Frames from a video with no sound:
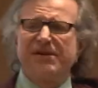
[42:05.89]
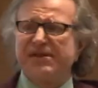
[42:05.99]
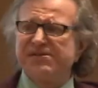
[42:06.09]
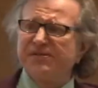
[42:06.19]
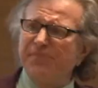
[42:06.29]

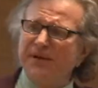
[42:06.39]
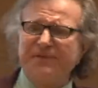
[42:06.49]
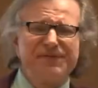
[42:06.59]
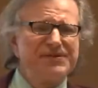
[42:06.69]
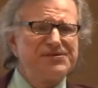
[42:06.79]
against the
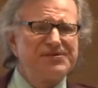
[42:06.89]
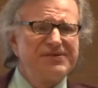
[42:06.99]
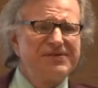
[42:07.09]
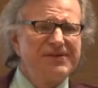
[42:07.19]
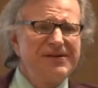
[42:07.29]
benefits.
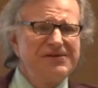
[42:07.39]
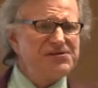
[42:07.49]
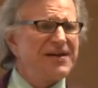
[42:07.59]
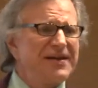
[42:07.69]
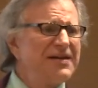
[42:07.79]
It's
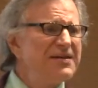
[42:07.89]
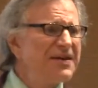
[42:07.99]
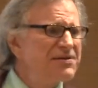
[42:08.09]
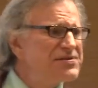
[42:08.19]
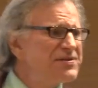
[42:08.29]
just like
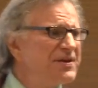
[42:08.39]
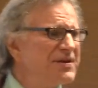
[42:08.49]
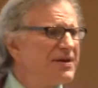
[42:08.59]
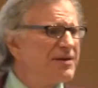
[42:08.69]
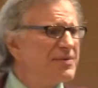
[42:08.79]
anything else in the
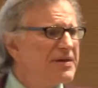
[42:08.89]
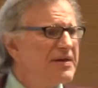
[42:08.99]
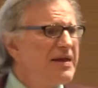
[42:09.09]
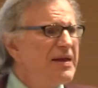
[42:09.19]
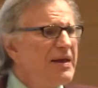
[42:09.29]
economy.
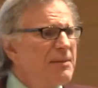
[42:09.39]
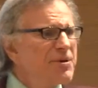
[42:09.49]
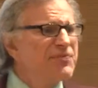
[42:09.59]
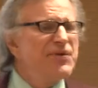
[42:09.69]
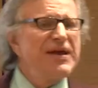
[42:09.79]

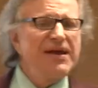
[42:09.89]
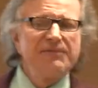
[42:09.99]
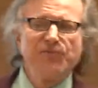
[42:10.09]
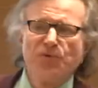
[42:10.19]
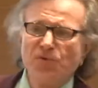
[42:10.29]
But if we
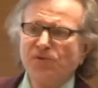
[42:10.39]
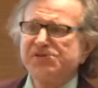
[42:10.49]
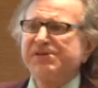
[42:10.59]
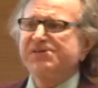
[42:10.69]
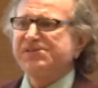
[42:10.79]
have
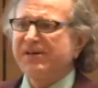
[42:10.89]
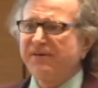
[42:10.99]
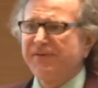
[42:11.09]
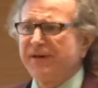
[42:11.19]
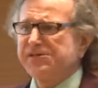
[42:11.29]
rules that
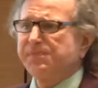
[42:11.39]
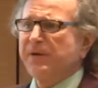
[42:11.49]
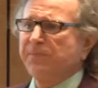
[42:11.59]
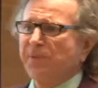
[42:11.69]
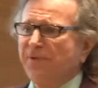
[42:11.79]
incentivize
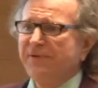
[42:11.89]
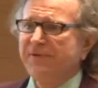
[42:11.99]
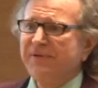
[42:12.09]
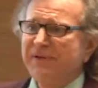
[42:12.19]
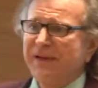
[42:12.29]
people,
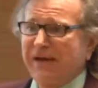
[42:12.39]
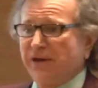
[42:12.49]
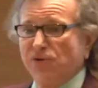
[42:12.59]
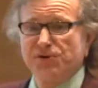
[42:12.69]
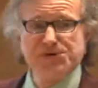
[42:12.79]
like
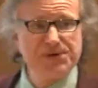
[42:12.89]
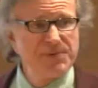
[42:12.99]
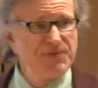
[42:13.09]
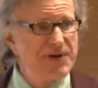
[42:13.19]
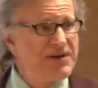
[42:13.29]
ownership
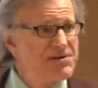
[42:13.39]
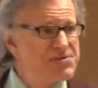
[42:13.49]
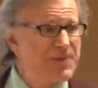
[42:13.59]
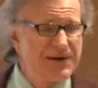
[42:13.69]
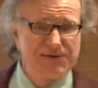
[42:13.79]
of radio
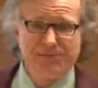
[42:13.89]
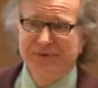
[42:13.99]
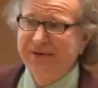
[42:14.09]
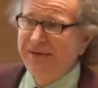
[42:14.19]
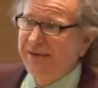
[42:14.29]
spectrum,
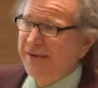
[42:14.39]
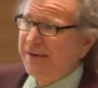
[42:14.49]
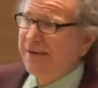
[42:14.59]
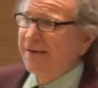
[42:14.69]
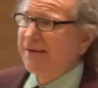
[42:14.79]

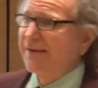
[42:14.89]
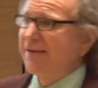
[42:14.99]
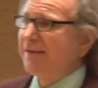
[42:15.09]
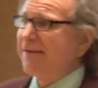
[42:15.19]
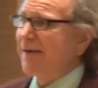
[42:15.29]

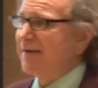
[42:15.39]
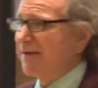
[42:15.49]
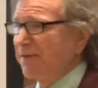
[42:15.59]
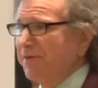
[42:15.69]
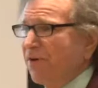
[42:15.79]
the
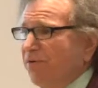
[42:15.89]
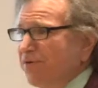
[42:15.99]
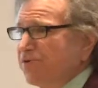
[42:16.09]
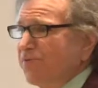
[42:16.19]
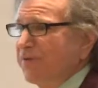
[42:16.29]
idea that the
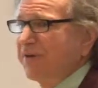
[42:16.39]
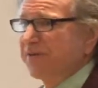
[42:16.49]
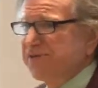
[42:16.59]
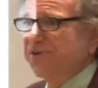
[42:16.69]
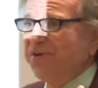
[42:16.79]
owners would
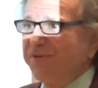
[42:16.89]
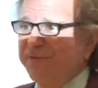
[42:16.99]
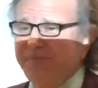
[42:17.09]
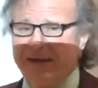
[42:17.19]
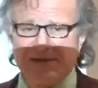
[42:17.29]
conserve
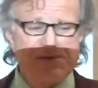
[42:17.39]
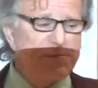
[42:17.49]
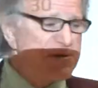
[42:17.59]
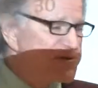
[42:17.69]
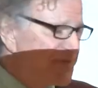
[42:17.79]
and
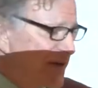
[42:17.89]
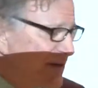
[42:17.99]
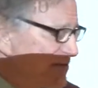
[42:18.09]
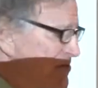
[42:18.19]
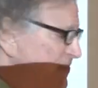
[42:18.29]
maximize the
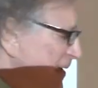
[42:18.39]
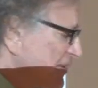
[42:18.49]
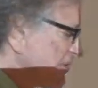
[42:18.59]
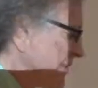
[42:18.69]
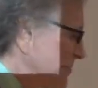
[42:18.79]
value of the
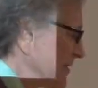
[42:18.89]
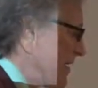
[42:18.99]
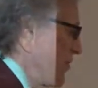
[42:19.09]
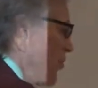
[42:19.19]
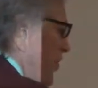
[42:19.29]
spectrum, maybe
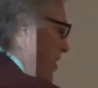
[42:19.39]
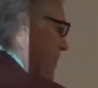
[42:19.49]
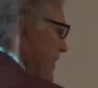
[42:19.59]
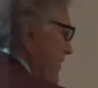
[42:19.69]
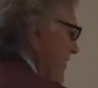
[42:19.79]
that'll work
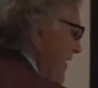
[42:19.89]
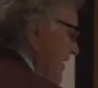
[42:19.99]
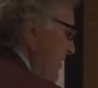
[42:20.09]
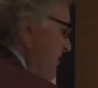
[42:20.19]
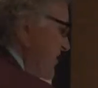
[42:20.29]
better than
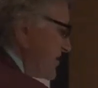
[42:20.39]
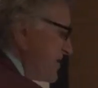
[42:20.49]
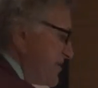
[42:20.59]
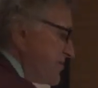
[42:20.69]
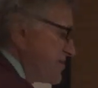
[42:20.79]
having
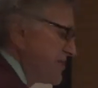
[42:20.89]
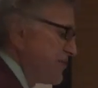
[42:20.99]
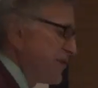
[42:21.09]
disinterested